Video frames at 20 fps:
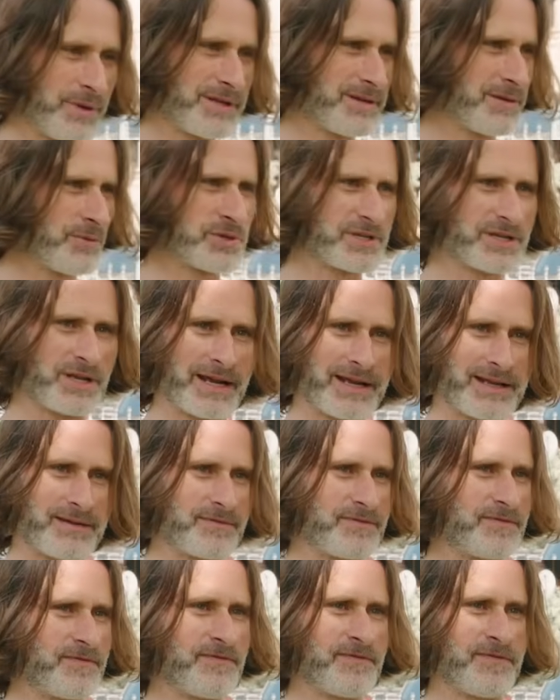it was like
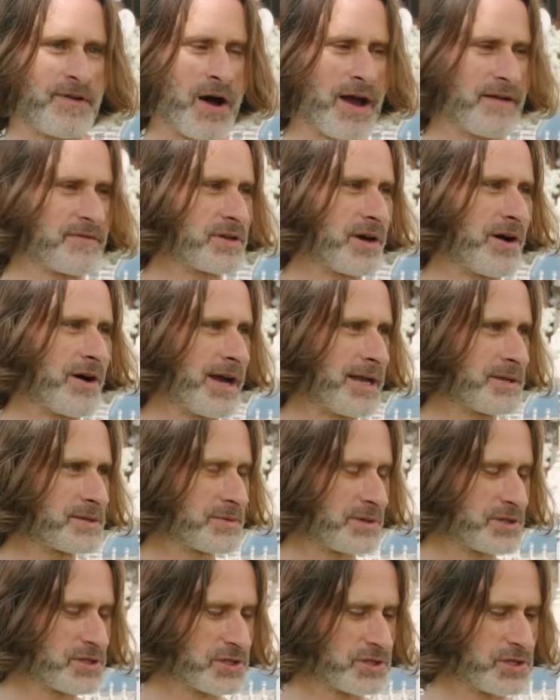5
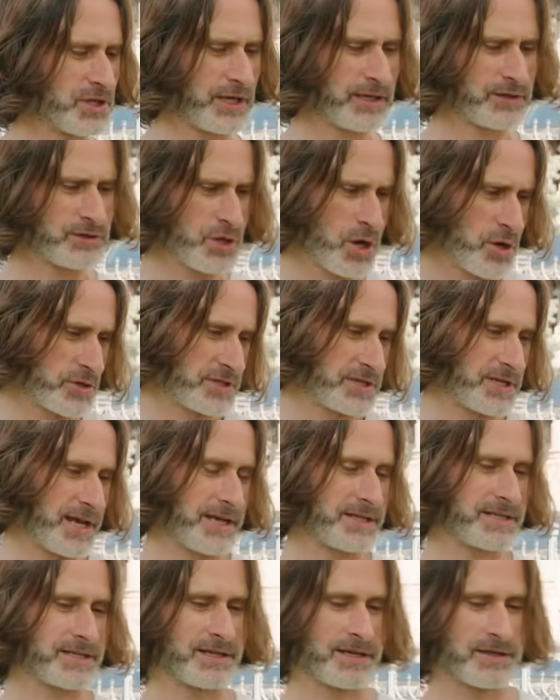times where she's like, no
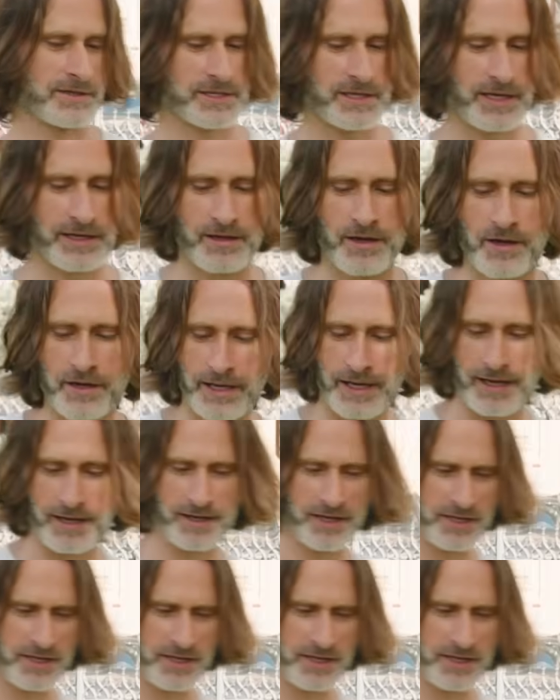sex. And I was like, okay.